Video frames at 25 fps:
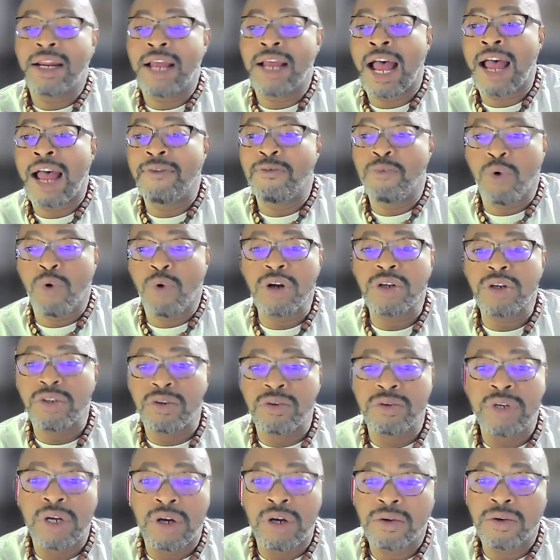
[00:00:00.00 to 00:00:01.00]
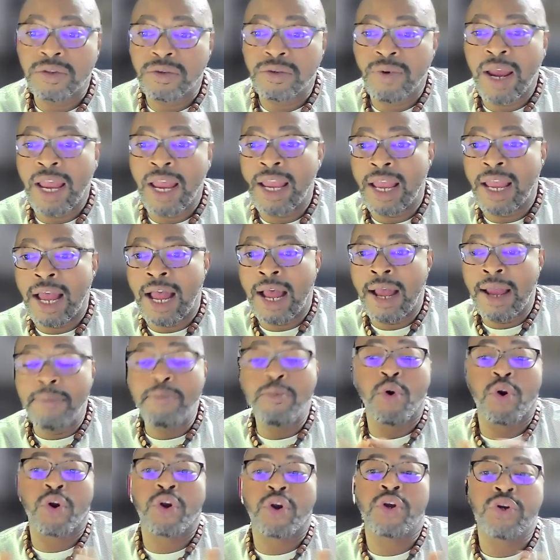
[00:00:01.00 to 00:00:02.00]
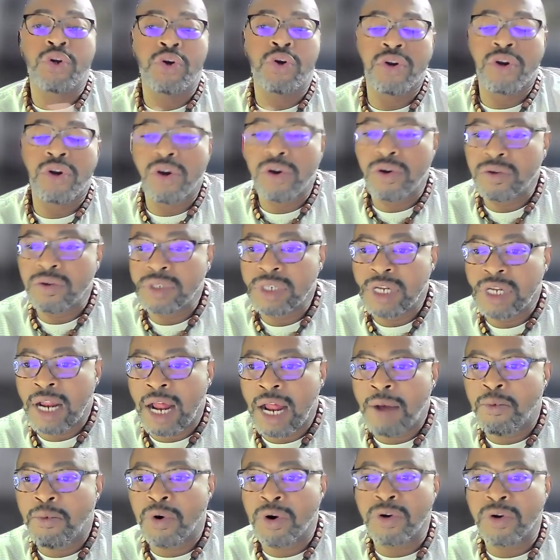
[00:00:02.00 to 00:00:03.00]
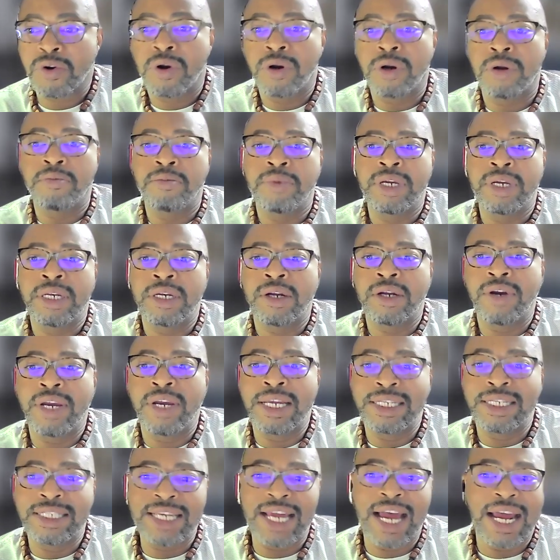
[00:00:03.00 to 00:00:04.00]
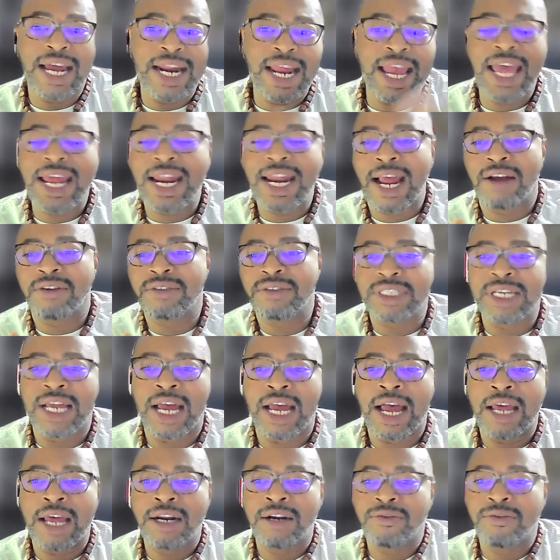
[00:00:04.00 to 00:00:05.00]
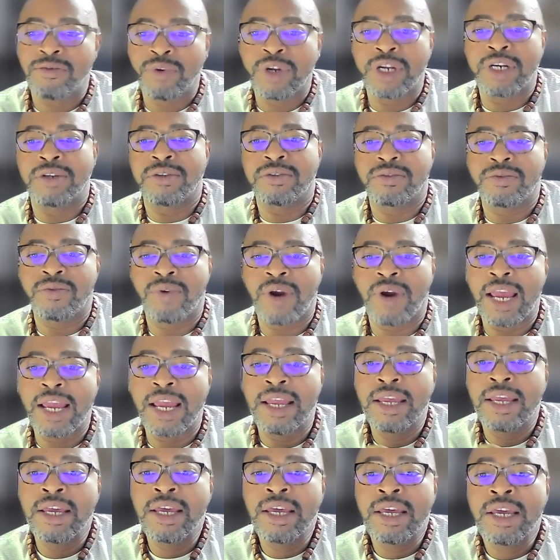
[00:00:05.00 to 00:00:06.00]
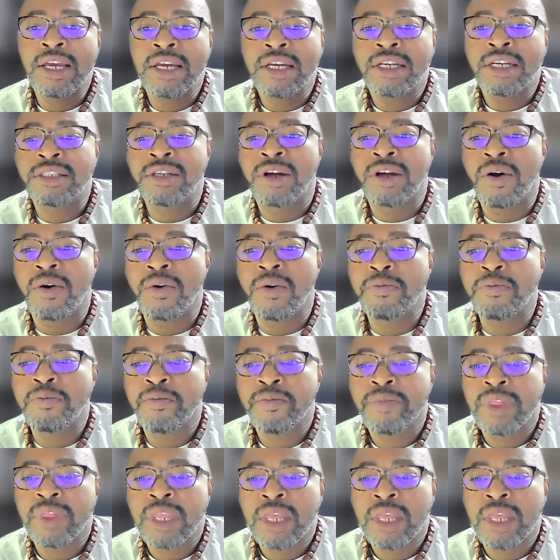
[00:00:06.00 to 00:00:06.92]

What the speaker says: I've worked on those, right? I'm working on those, and I work on them, inside and outside of Reynolds, right? So